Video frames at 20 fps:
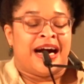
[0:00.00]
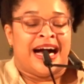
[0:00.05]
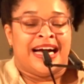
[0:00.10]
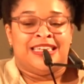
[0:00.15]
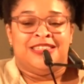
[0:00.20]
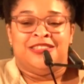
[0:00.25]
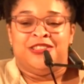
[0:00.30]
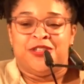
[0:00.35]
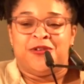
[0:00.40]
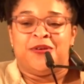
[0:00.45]

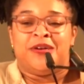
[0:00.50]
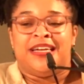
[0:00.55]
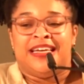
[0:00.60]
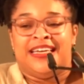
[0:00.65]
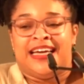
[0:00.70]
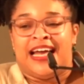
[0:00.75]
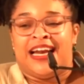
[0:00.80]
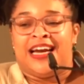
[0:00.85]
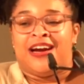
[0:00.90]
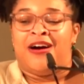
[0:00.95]
I'd do it
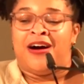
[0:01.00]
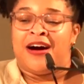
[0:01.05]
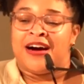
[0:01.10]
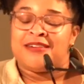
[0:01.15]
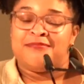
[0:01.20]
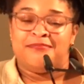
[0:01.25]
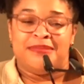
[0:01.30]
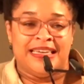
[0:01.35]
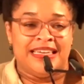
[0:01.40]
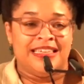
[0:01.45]
again in a
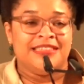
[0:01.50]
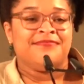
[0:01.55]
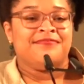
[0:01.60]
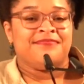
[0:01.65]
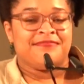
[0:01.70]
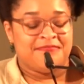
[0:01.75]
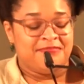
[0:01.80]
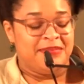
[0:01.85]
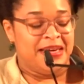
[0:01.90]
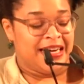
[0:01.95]
heartbeat
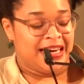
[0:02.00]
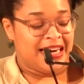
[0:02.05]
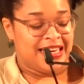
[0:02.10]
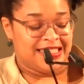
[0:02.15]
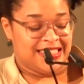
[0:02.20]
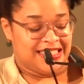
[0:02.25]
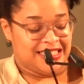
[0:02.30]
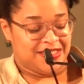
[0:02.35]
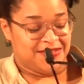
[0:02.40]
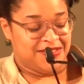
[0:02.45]

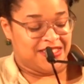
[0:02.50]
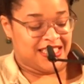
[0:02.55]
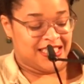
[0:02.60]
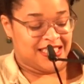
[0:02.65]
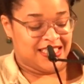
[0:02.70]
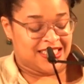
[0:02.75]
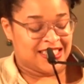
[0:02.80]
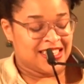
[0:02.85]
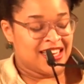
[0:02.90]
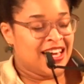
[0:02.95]
because of
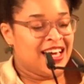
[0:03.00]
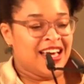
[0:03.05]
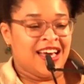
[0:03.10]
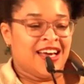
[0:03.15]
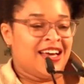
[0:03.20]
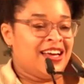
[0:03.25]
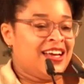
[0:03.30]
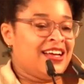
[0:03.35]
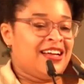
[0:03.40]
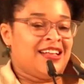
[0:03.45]
just
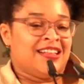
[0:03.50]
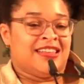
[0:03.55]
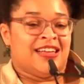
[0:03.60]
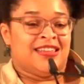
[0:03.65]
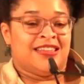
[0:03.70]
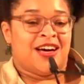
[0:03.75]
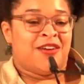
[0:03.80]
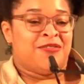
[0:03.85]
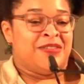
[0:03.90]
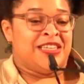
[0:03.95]
the
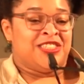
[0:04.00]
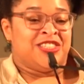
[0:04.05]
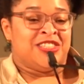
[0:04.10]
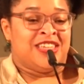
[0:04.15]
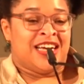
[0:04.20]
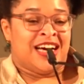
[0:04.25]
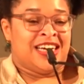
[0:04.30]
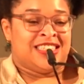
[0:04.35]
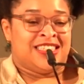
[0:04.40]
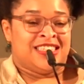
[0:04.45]
lovely
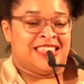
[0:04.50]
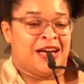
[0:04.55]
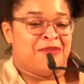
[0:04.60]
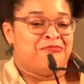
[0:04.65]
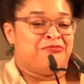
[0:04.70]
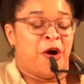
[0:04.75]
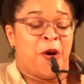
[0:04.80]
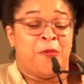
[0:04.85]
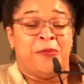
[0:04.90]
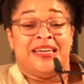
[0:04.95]
introduction
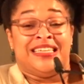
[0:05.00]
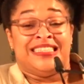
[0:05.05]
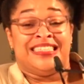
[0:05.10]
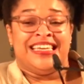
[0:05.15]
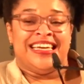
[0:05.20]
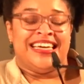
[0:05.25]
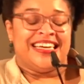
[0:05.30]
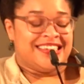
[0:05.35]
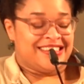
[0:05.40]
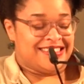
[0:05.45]
that brought me to
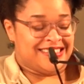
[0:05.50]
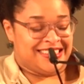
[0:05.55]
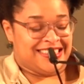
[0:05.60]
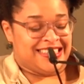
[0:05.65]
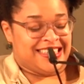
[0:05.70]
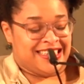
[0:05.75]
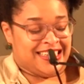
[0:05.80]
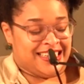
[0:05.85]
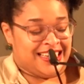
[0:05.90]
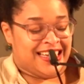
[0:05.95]
tears.